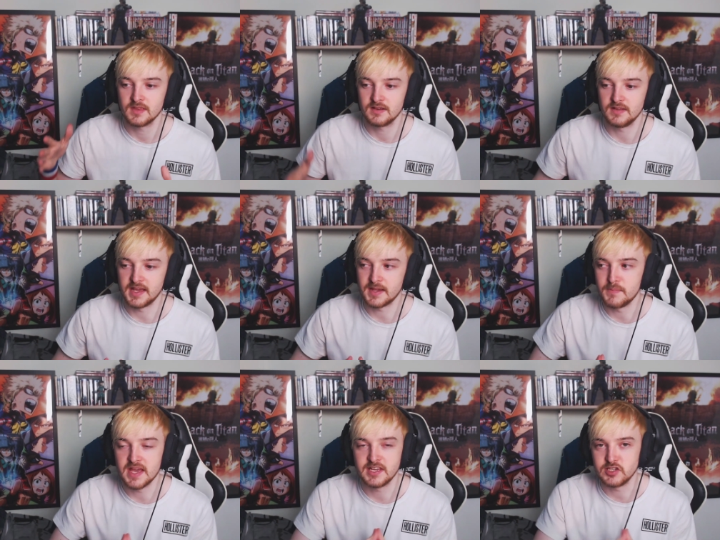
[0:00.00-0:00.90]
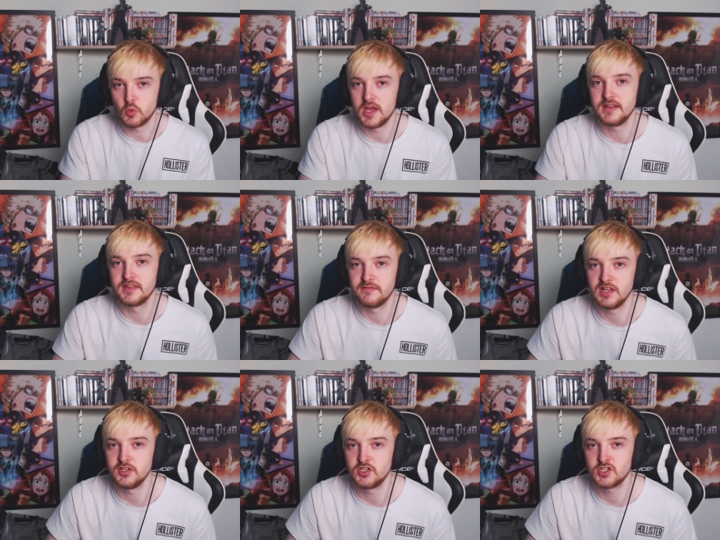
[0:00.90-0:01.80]
like, make his way to the
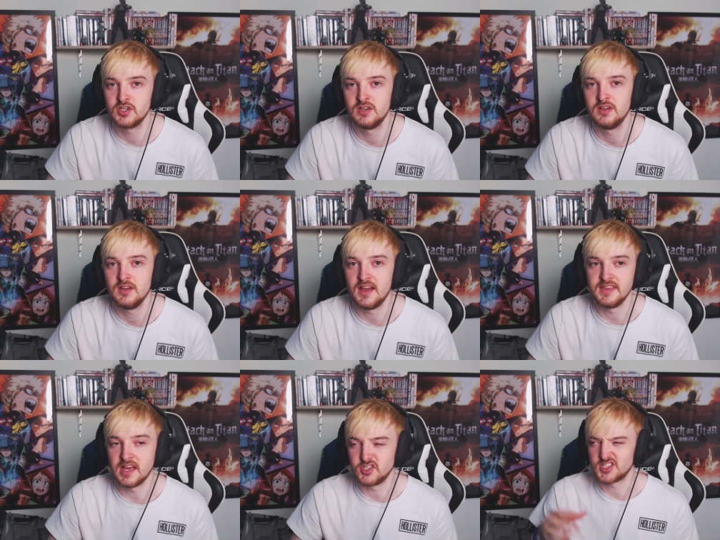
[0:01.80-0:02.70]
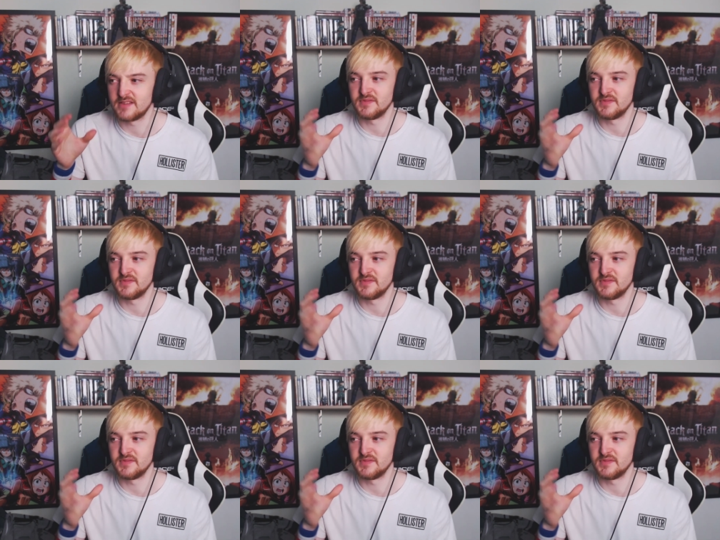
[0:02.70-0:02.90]
village, and then just have,